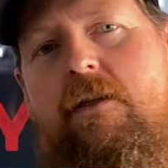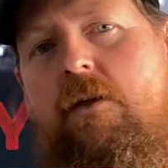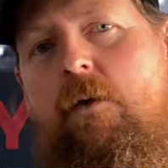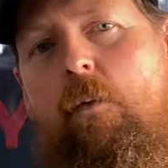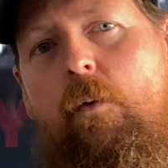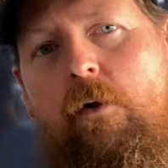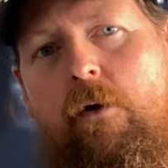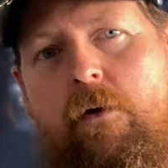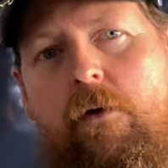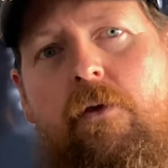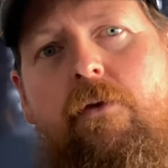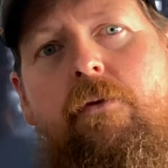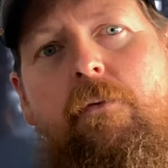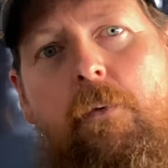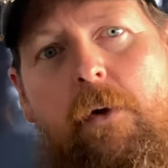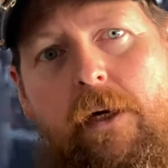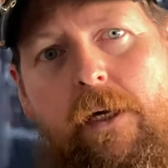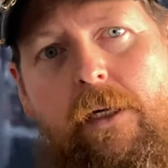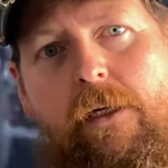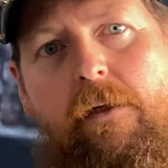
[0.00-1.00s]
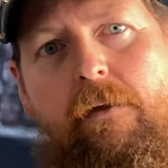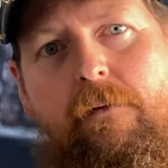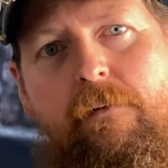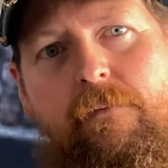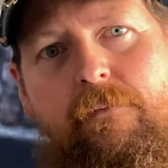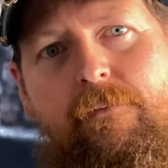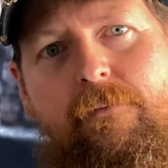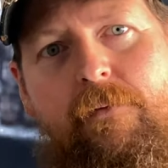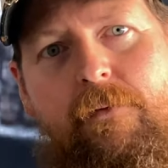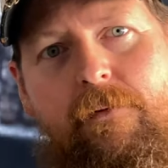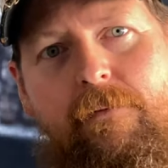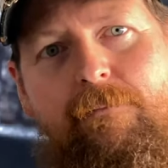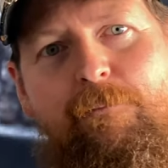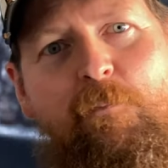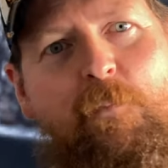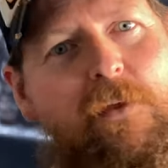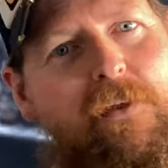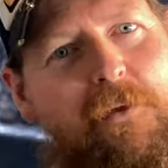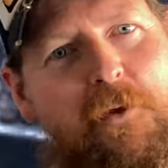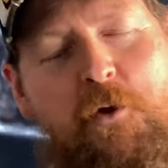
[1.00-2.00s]
the word three
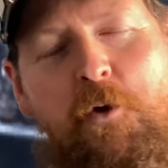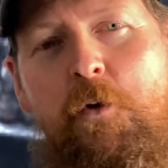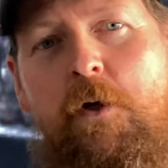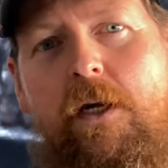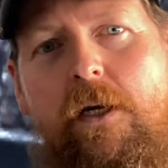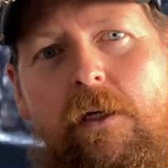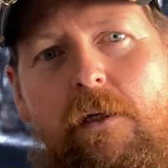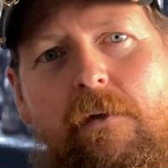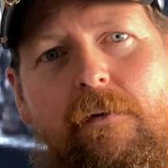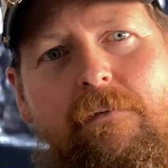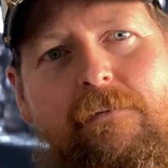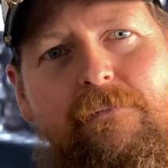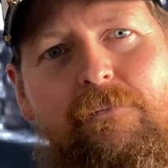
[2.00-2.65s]
tree.